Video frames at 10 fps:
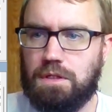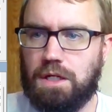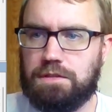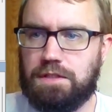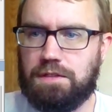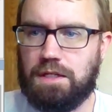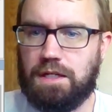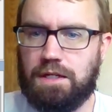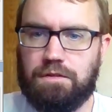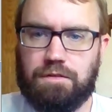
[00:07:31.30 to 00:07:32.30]
I'll take that
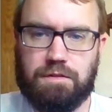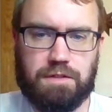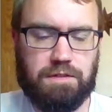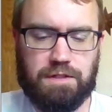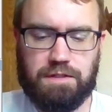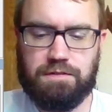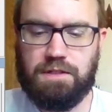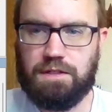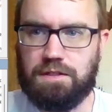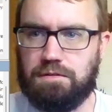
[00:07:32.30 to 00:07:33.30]
as, okay, that is
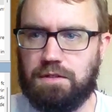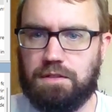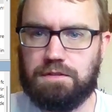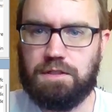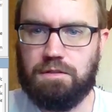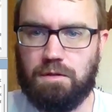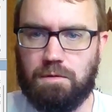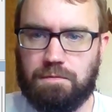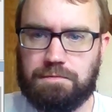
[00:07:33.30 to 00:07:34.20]
not it, as a no.